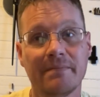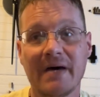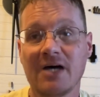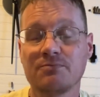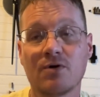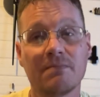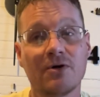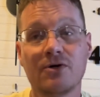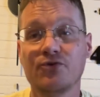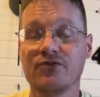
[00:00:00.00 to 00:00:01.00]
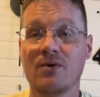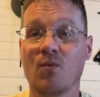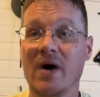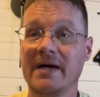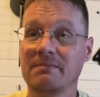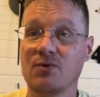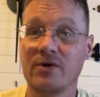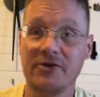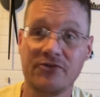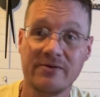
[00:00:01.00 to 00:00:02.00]
Passport bros, white
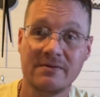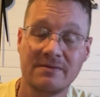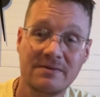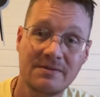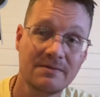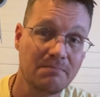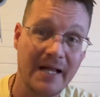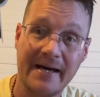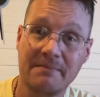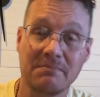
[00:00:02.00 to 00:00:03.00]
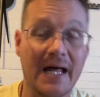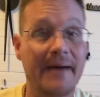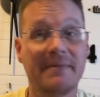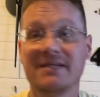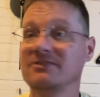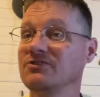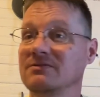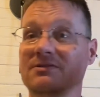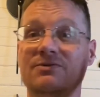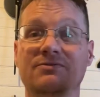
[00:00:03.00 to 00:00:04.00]
boys, black, black men,
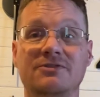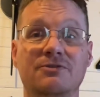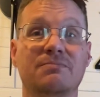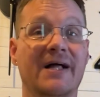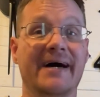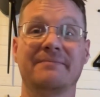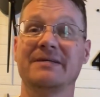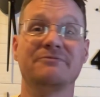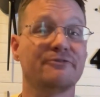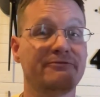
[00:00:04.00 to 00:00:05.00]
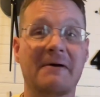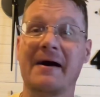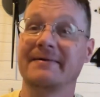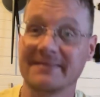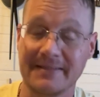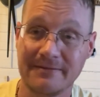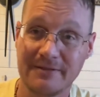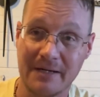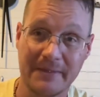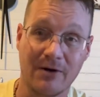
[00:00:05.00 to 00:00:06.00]
salute you black men for finally
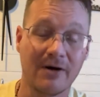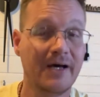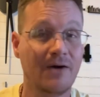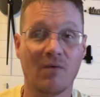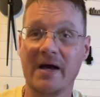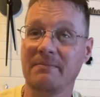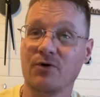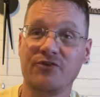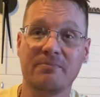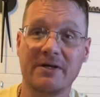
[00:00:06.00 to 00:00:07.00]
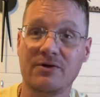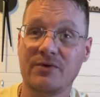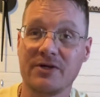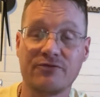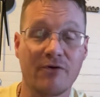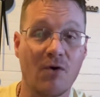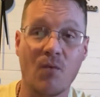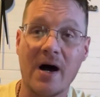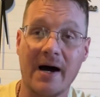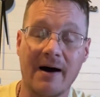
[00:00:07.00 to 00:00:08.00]
coming on. White boys have been doing this for a
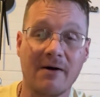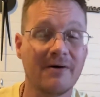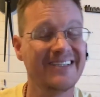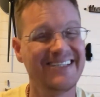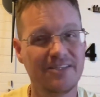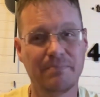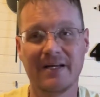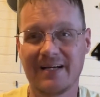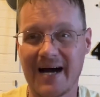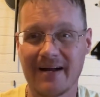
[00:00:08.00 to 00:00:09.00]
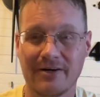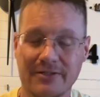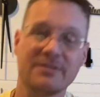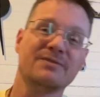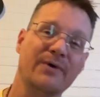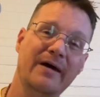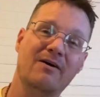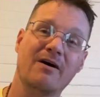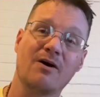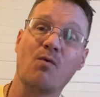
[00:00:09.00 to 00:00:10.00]
while. It's been kind of under the
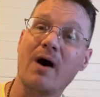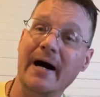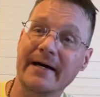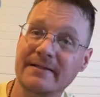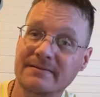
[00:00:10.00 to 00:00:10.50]
radar and quiet.